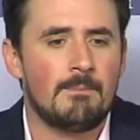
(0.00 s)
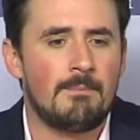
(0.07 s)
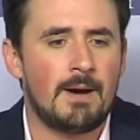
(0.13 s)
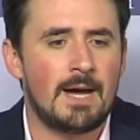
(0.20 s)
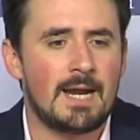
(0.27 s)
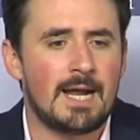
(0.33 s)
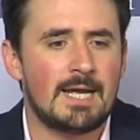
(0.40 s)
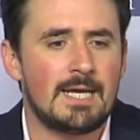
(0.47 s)

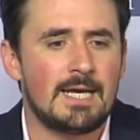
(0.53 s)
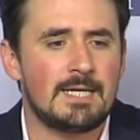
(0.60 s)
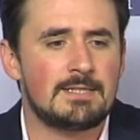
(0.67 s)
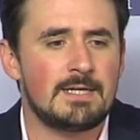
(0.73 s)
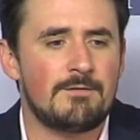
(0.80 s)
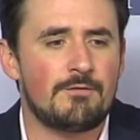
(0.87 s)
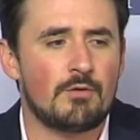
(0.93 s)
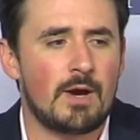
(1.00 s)
but it's
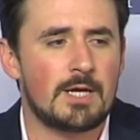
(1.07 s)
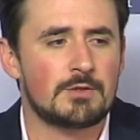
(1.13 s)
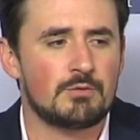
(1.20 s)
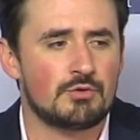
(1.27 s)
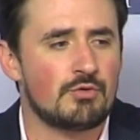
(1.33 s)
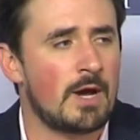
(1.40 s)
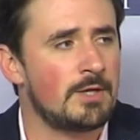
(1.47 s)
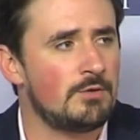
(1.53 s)
a, for us, we're
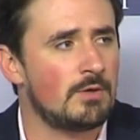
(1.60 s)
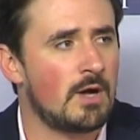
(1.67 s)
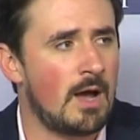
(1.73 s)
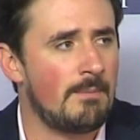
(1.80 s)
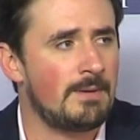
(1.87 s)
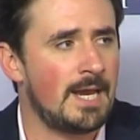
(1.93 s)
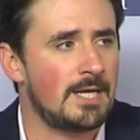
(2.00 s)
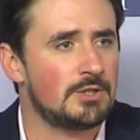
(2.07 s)
trying to do a
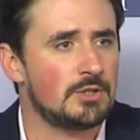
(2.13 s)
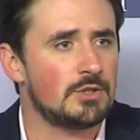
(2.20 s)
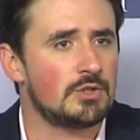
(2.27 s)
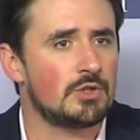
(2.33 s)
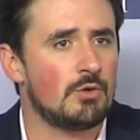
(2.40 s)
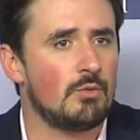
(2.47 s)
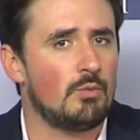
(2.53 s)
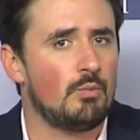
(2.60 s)
combination.
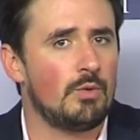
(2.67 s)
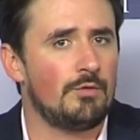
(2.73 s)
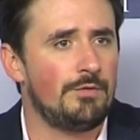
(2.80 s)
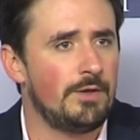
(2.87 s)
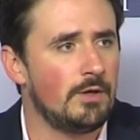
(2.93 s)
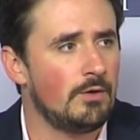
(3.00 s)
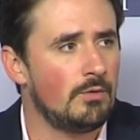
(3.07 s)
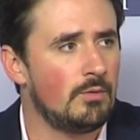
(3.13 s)
So we'll
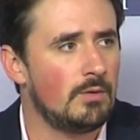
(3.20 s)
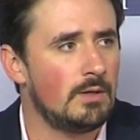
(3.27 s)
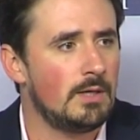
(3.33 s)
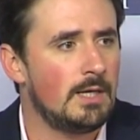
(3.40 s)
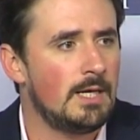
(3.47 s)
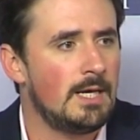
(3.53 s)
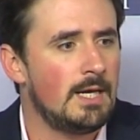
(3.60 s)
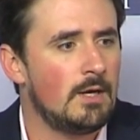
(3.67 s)
do
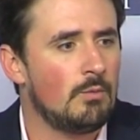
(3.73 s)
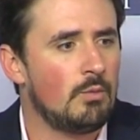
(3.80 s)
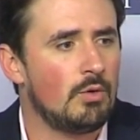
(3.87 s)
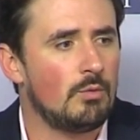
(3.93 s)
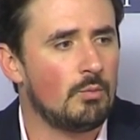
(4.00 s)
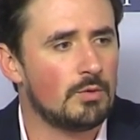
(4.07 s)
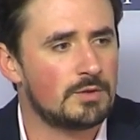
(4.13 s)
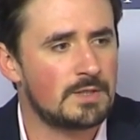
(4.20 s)

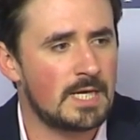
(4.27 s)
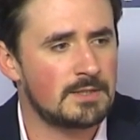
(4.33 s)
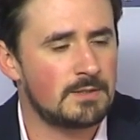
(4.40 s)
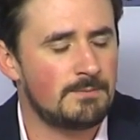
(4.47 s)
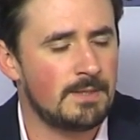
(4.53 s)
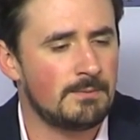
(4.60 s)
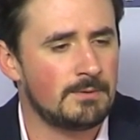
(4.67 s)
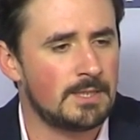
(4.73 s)
We'll, we'll, send some
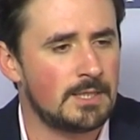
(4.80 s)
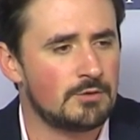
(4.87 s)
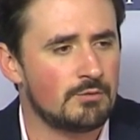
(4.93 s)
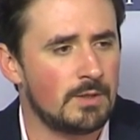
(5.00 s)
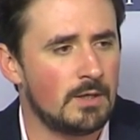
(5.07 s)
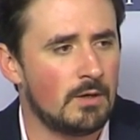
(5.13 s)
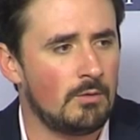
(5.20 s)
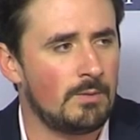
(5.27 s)
people to
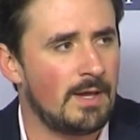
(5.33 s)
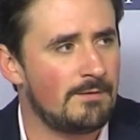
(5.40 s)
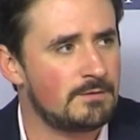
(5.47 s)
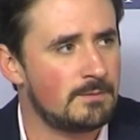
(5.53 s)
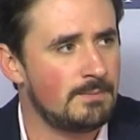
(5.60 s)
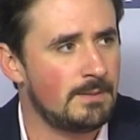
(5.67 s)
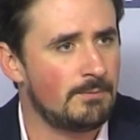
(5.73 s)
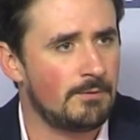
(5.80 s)
Israel. We have
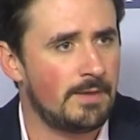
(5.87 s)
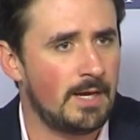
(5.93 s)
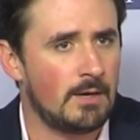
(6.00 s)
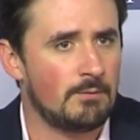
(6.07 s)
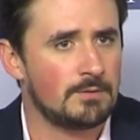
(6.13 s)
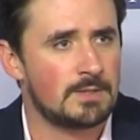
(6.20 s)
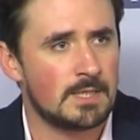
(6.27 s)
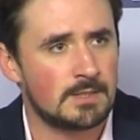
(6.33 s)
some people there.
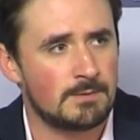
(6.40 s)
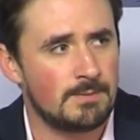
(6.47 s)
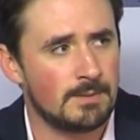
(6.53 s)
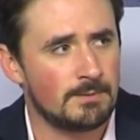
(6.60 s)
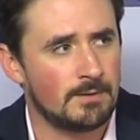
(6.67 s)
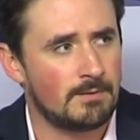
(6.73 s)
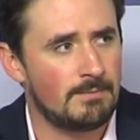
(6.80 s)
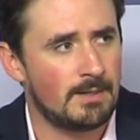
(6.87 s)
We'll send some
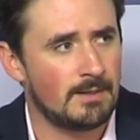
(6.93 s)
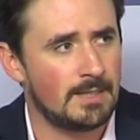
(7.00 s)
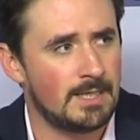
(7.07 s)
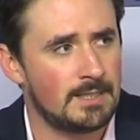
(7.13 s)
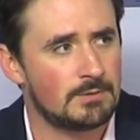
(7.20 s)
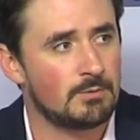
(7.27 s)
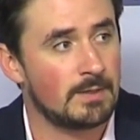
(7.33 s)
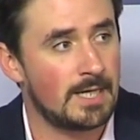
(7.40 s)
people to the Middle
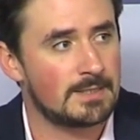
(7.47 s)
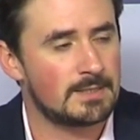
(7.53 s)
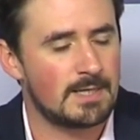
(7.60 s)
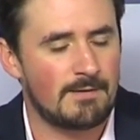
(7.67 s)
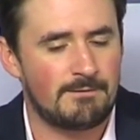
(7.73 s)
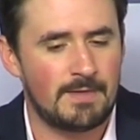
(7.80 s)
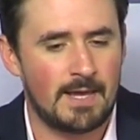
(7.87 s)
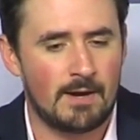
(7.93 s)
East. We'll get
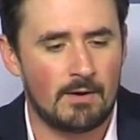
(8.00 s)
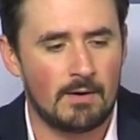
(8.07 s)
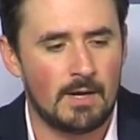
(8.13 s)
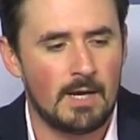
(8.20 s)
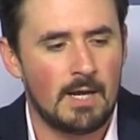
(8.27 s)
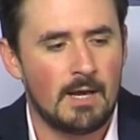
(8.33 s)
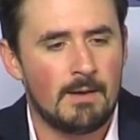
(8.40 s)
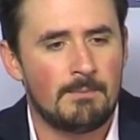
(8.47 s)
stuff there.
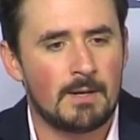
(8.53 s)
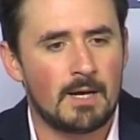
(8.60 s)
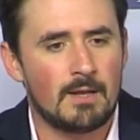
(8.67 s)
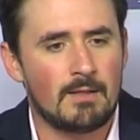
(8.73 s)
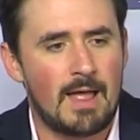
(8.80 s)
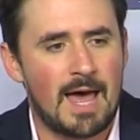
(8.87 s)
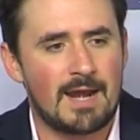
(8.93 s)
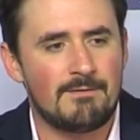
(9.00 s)
But a
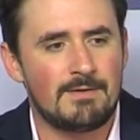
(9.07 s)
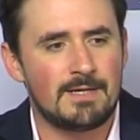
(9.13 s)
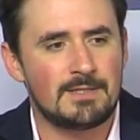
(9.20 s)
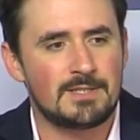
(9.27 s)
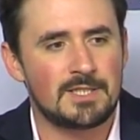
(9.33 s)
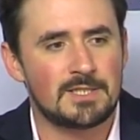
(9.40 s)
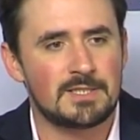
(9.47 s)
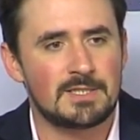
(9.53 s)
lot of it
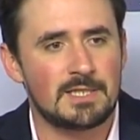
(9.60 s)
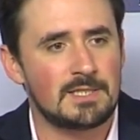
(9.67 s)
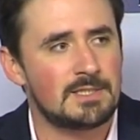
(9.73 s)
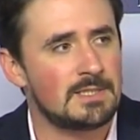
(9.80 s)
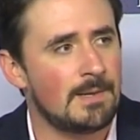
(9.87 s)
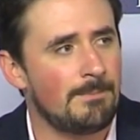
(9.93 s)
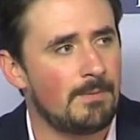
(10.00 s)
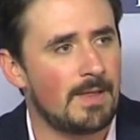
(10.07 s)
is just as
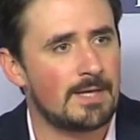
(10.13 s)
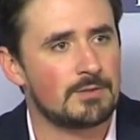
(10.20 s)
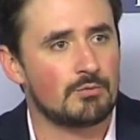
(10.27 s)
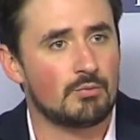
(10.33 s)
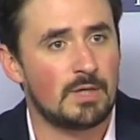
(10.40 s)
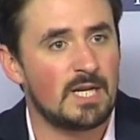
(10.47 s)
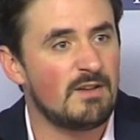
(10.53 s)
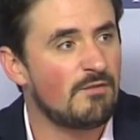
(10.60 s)
simple as
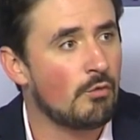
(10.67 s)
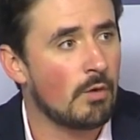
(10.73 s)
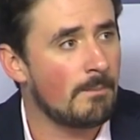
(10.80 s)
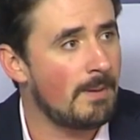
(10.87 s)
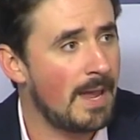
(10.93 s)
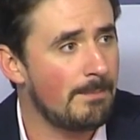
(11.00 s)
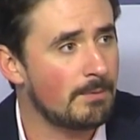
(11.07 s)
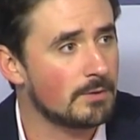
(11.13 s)
reading foreign
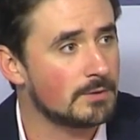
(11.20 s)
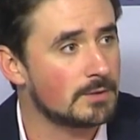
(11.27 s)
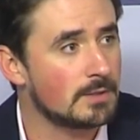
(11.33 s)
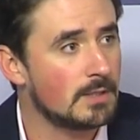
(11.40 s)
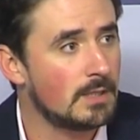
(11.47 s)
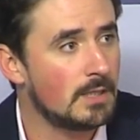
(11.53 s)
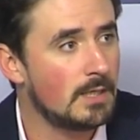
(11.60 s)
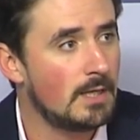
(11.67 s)
papers.
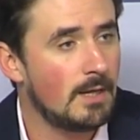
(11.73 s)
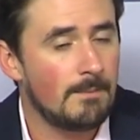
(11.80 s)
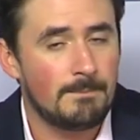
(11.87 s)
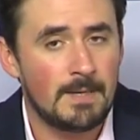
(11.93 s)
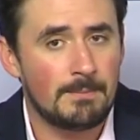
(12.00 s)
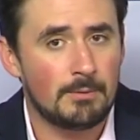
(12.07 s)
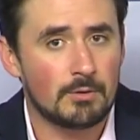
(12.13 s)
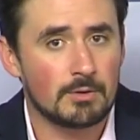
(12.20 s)

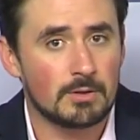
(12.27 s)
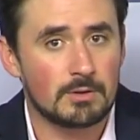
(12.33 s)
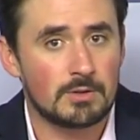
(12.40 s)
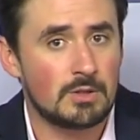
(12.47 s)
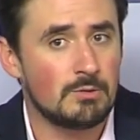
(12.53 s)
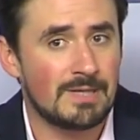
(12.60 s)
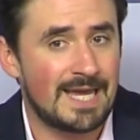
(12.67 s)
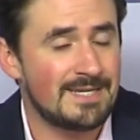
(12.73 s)
People are
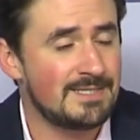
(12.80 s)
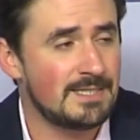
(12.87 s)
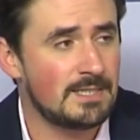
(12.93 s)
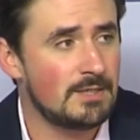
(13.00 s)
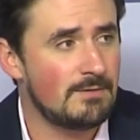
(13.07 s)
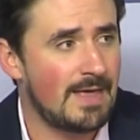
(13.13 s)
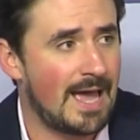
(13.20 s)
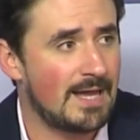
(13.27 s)
too lazy to
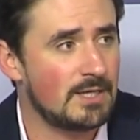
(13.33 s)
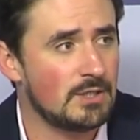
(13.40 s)
do that.